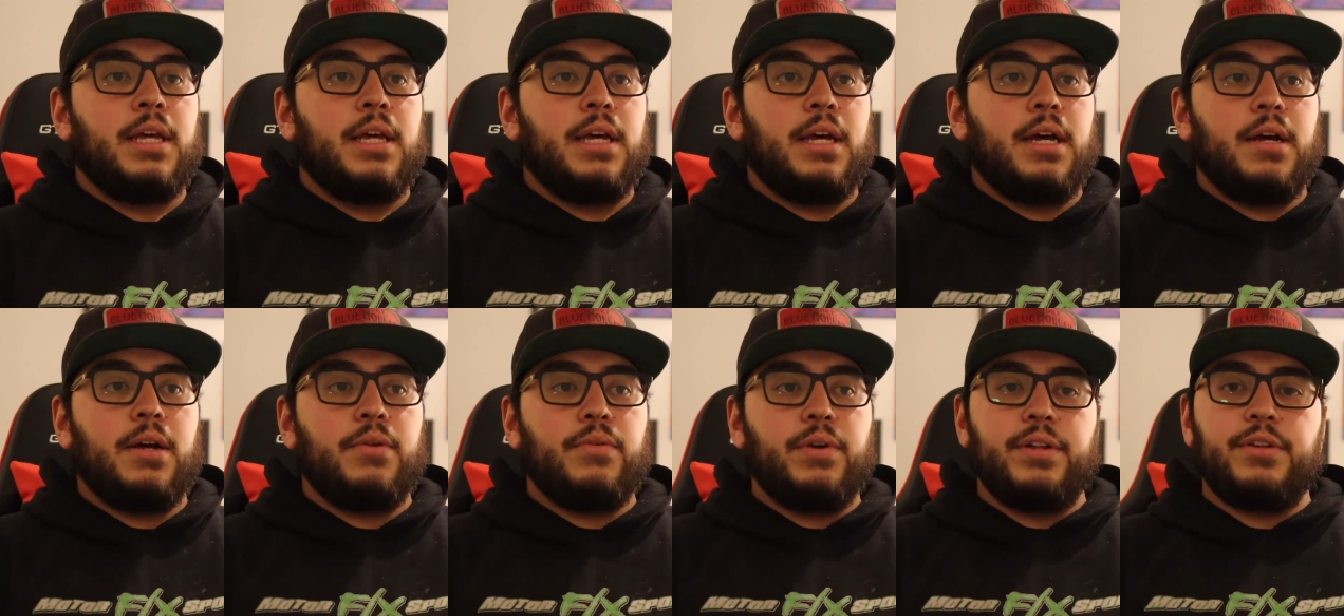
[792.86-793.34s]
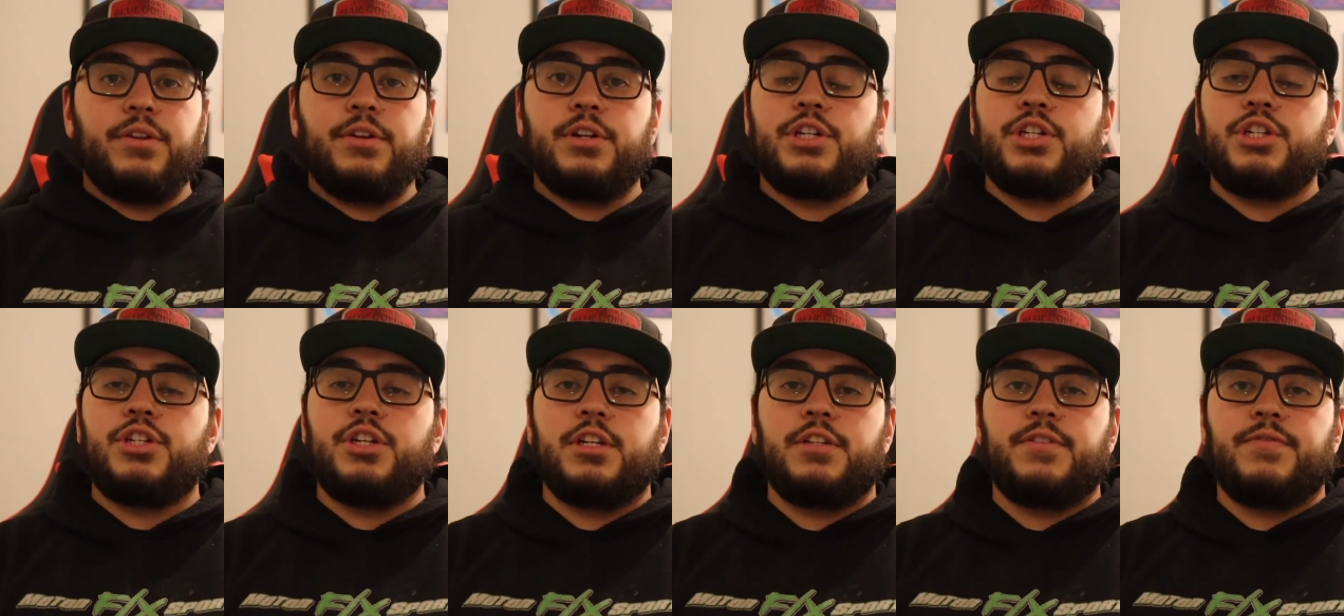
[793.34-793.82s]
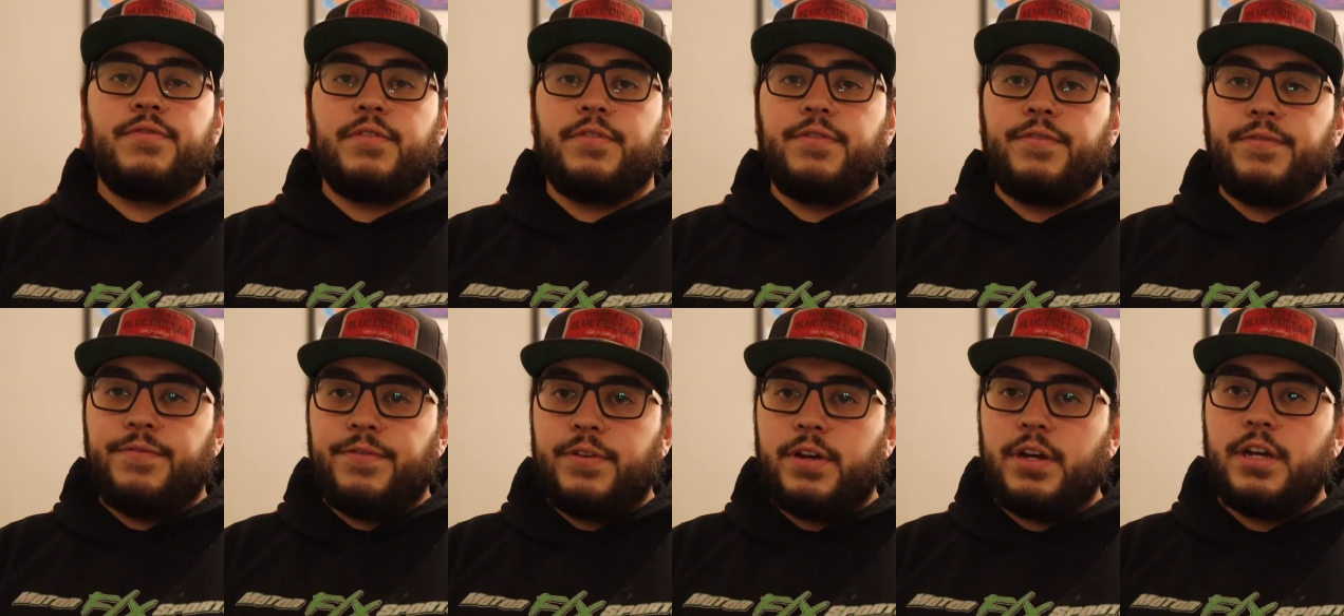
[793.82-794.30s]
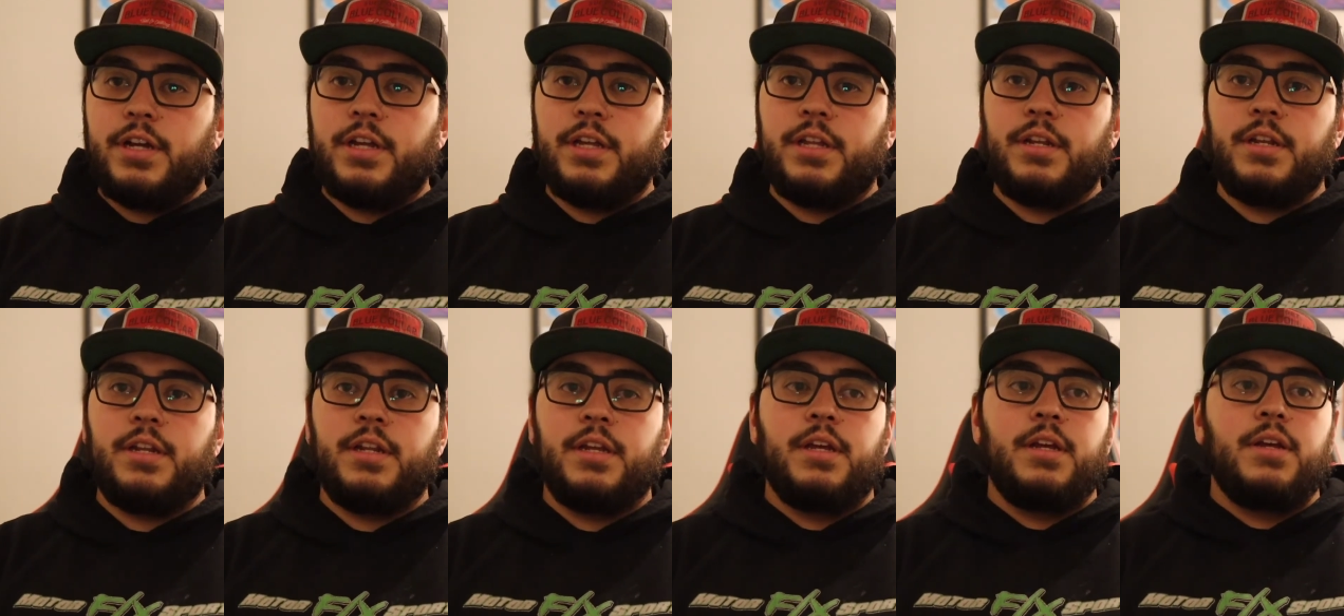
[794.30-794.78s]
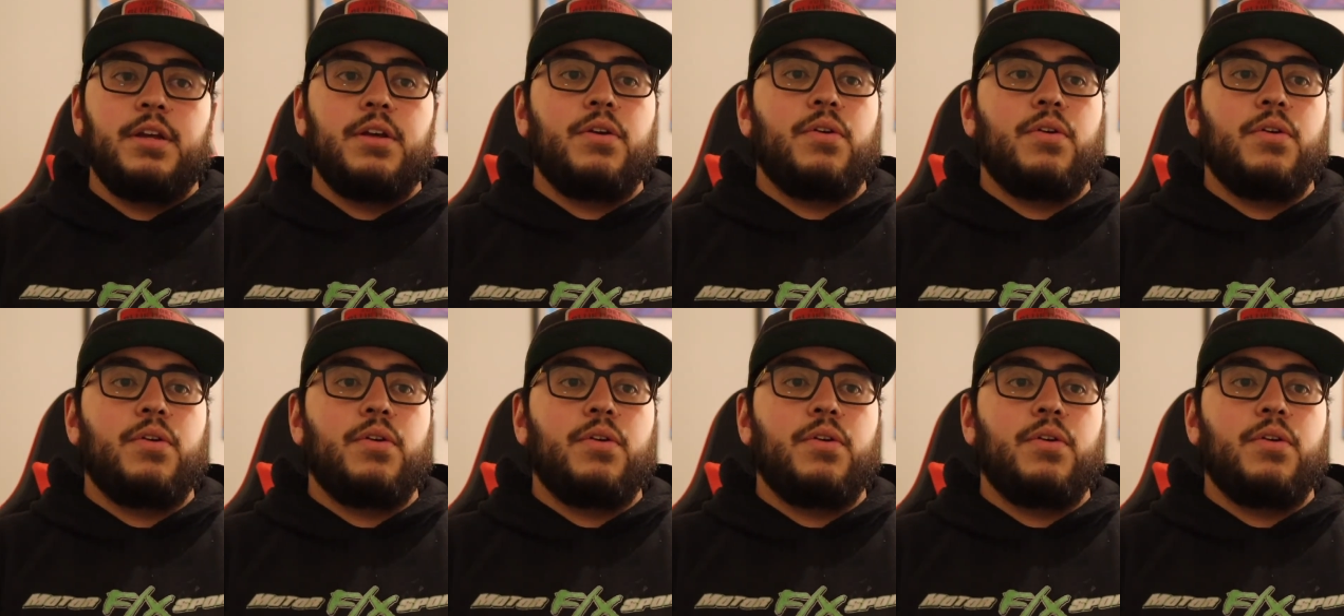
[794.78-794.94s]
Whether it's just for fun